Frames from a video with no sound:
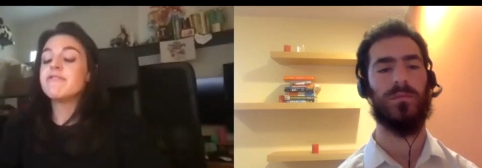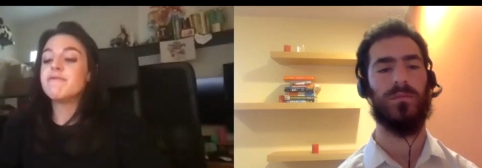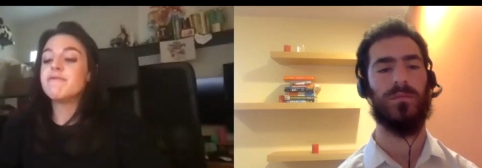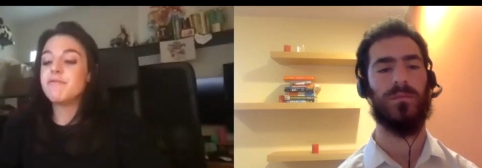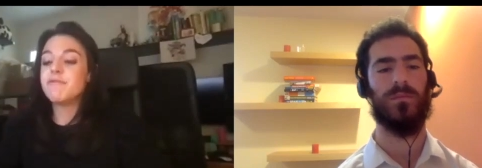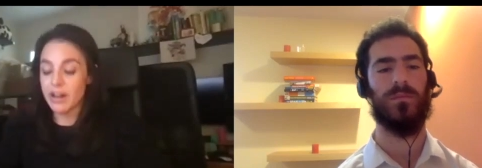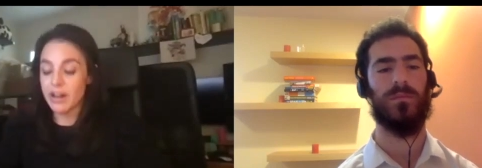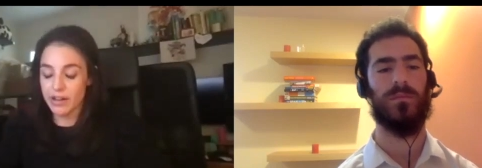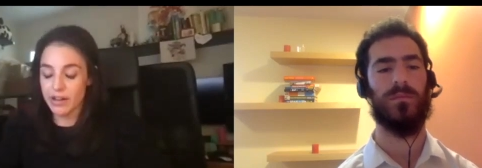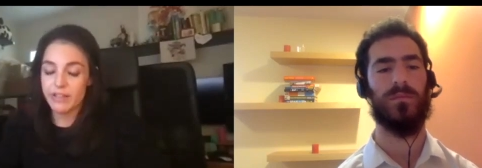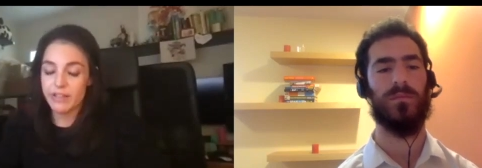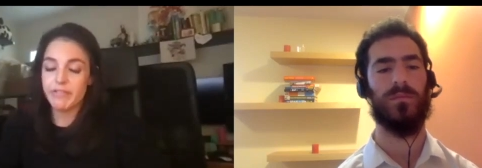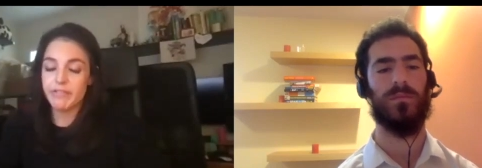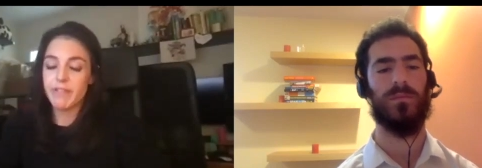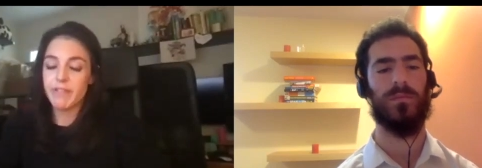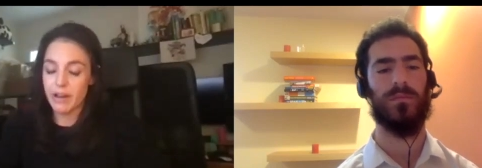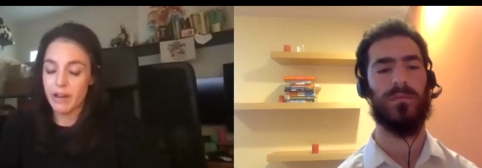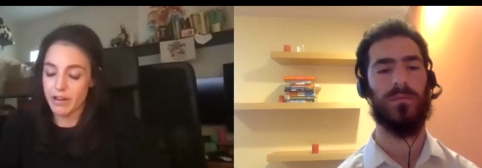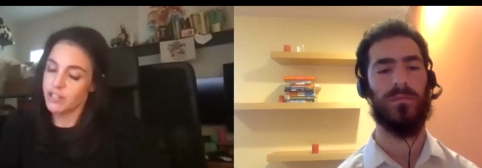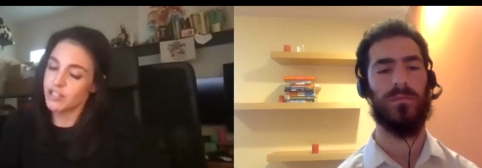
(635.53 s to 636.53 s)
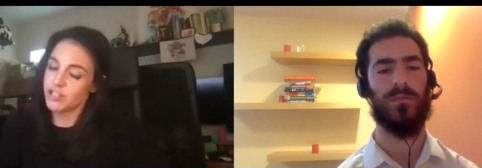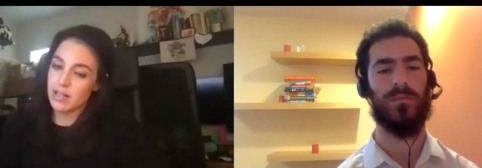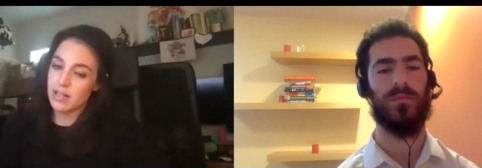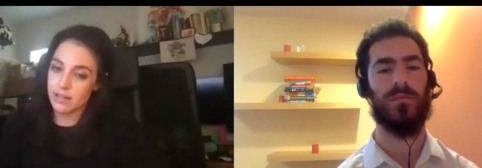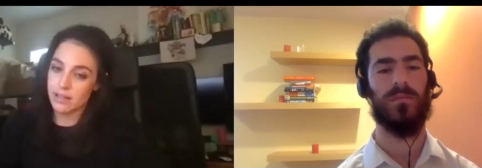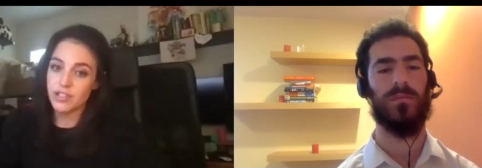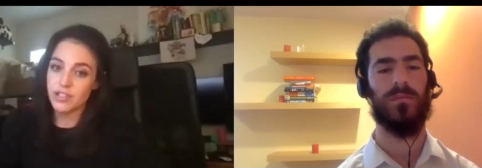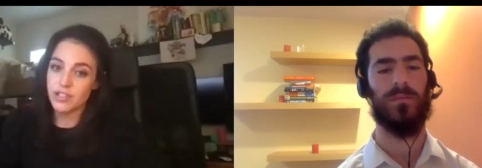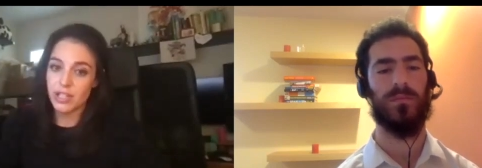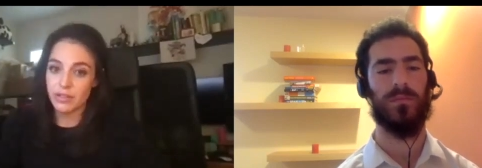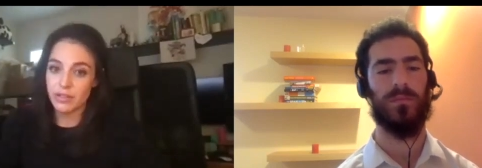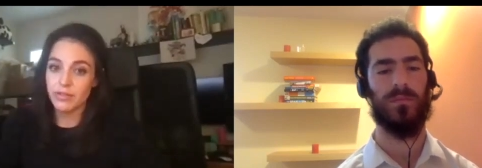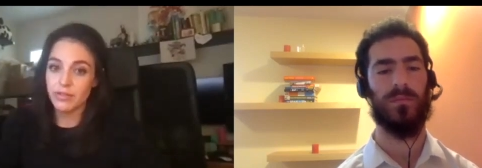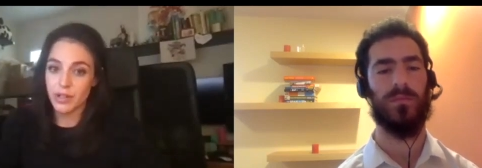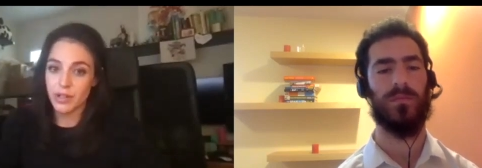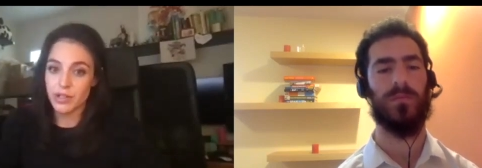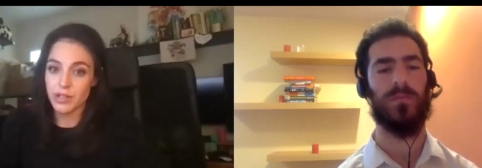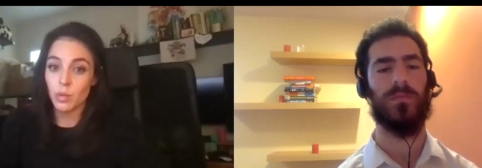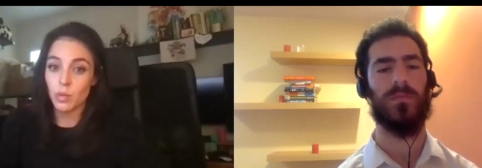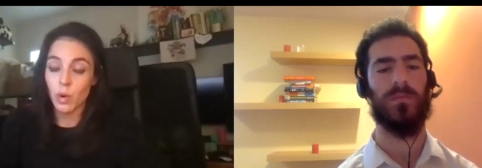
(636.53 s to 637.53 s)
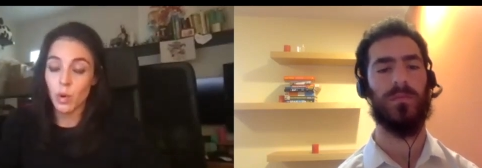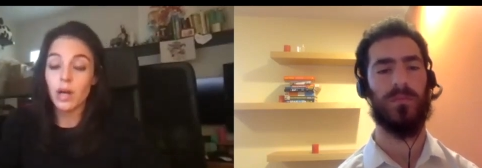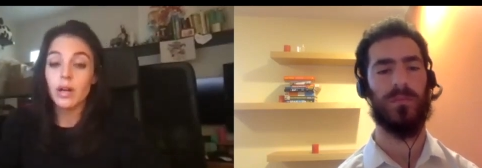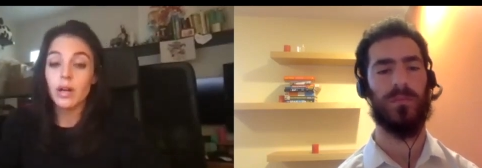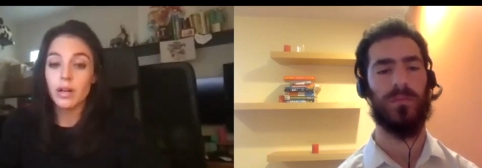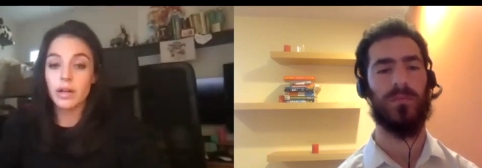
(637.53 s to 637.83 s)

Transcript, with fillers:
Speaker 1: very, very challenging for it to work.